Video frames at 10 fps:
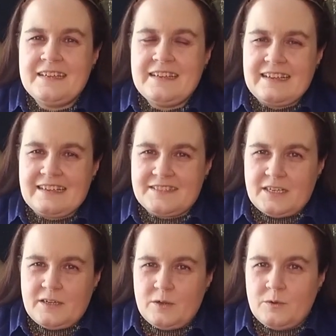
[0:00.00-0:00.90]
And
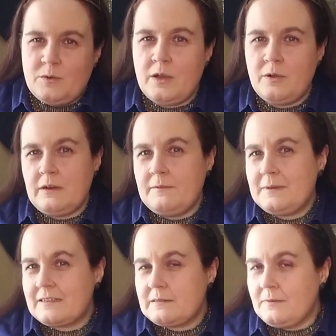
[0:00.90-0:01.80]
so we've
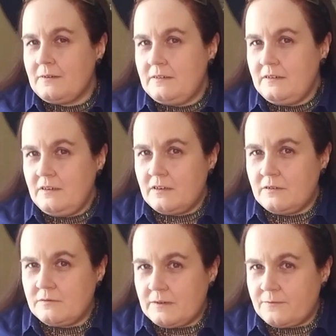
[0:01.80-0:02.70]
been exploring,
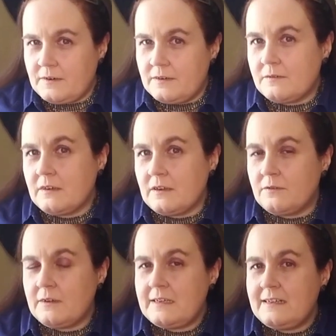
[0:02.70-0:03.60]
different
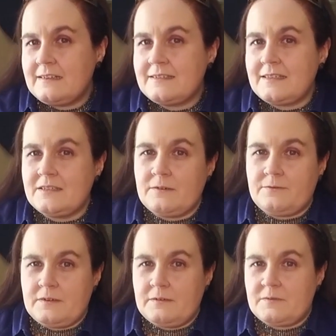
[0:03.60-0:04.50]
ingredients and
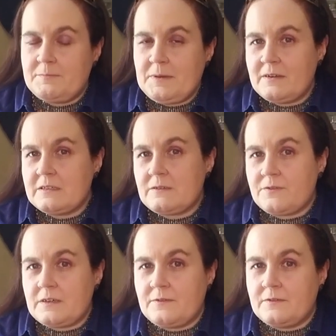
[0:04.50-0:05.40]
different spirits for
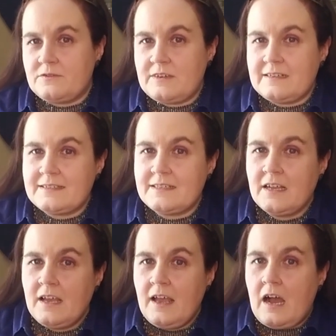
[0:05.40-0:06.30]
different drinks.
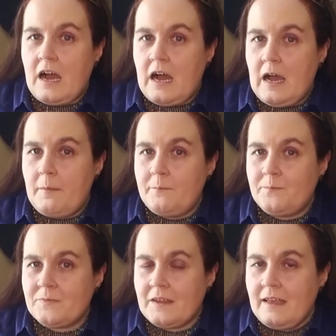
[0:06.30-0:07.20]
And
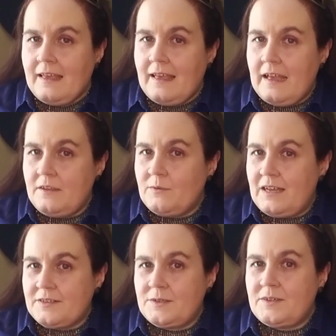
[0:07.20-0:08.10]
you will
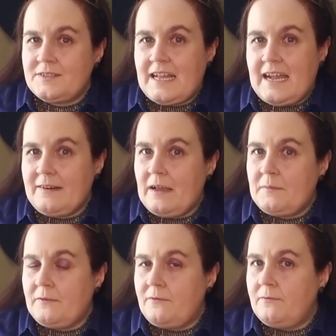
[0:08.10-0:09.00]
also notice I
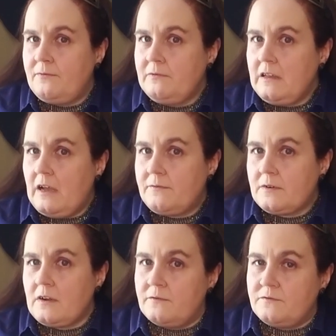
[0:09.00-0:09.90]
am a
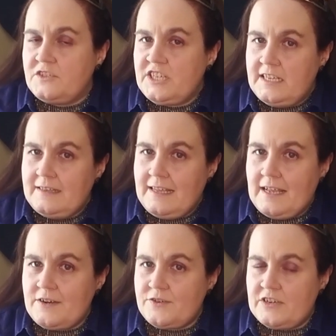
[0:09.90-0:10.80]
lover of gin
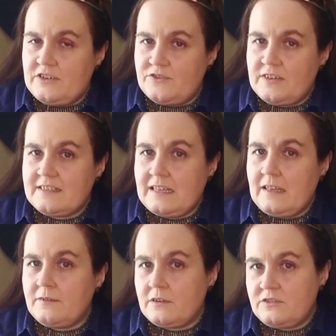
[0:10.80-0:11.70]
and gin drinks. I
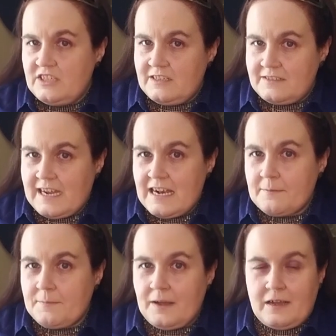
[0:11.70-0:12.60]
love a good gin and
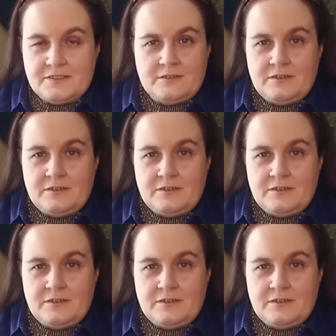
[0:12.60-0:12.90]
tonic, but also,